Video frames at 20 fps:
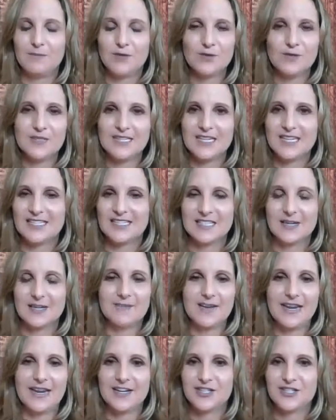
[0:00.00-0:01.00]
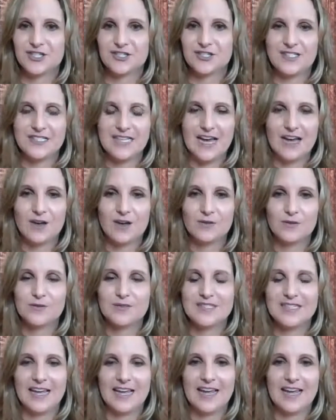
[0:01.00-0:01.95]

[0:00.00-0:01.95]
music, some nature sounds.